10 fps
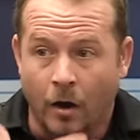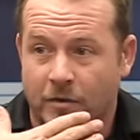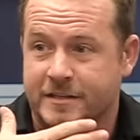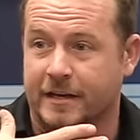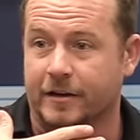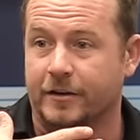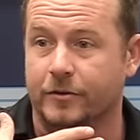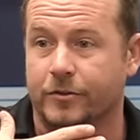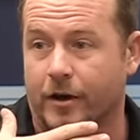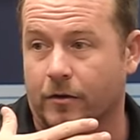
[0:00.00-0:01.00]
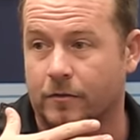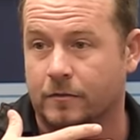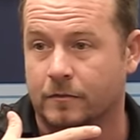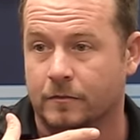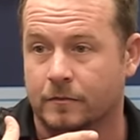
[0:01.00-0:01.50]
What's that gonna do though?
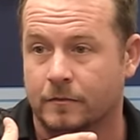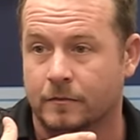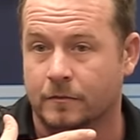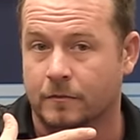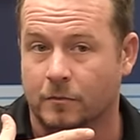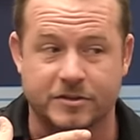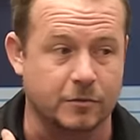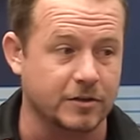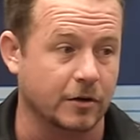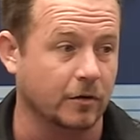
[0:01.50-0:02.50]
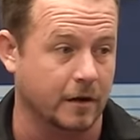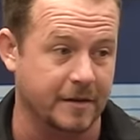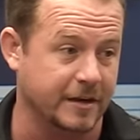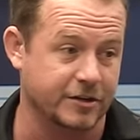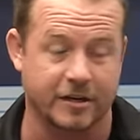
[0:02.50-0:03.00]
What's the result gonna
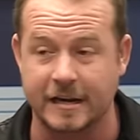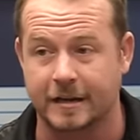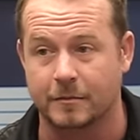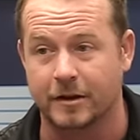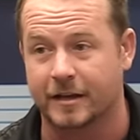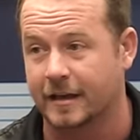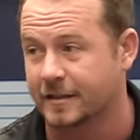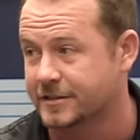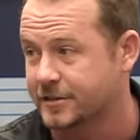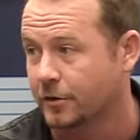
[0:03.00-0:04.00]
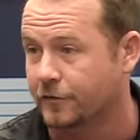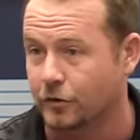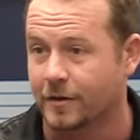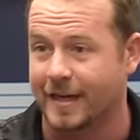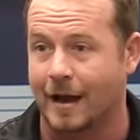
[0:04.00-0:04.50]
be? Because you need to communicate this too. If you
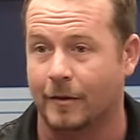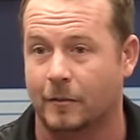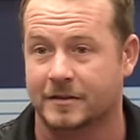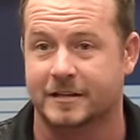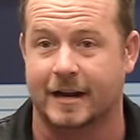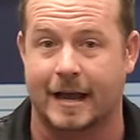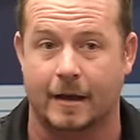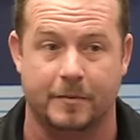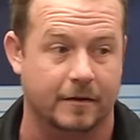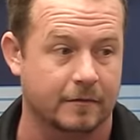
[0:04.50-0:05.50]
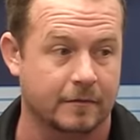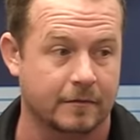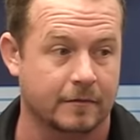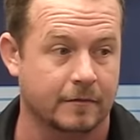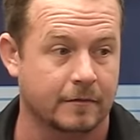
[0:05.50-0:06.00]
do it that way, what's gonna happen?
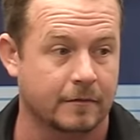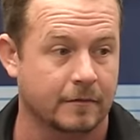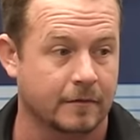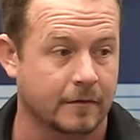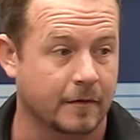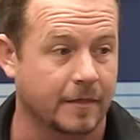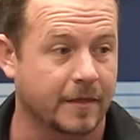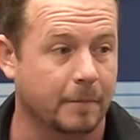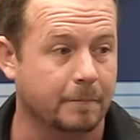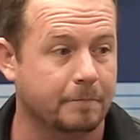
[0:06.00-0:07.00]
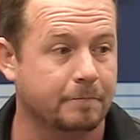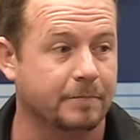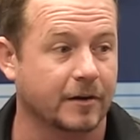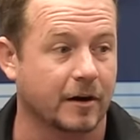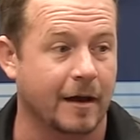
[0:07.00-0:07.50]
They're,
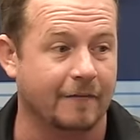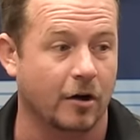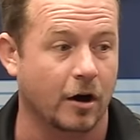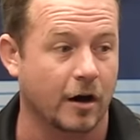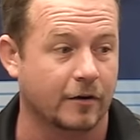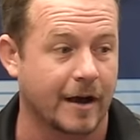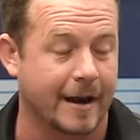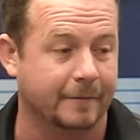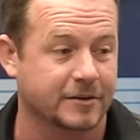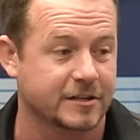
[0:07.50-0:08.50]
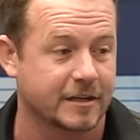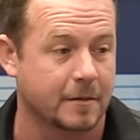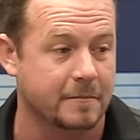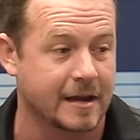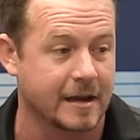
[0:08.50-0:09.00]
they're gonna have a hotter attic, which is
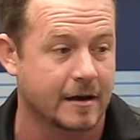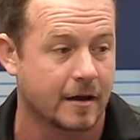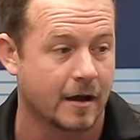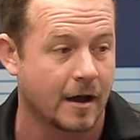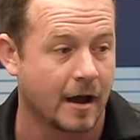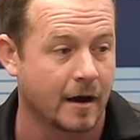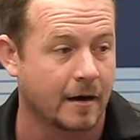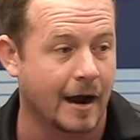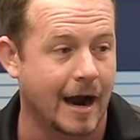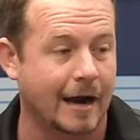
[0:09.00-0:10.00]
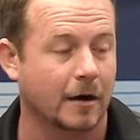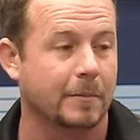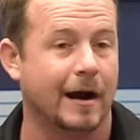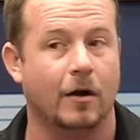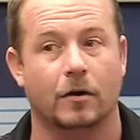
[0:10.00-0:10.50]
gonna mean higher power, higher
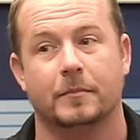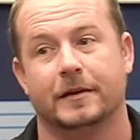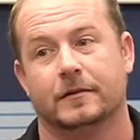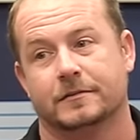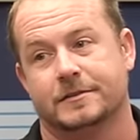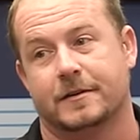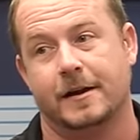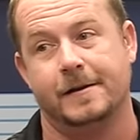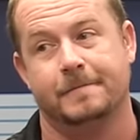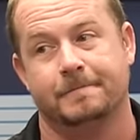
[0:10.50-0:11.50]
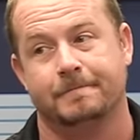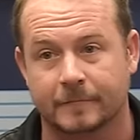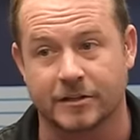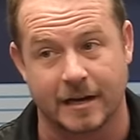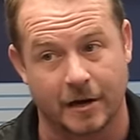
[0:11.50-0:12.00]
power bills, right?
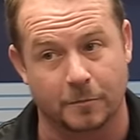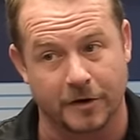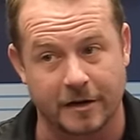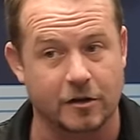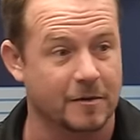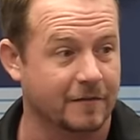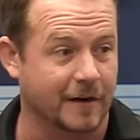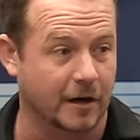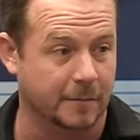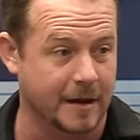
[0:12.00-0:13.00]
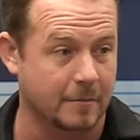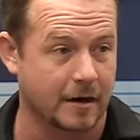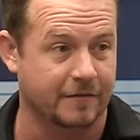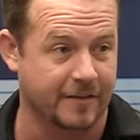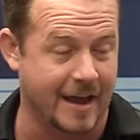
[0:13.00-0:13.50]
Because now you're putting a dehumidifier, you're paying
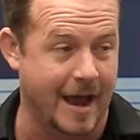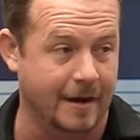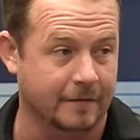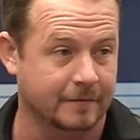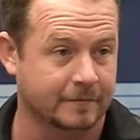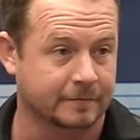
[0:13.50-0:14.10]
money for that.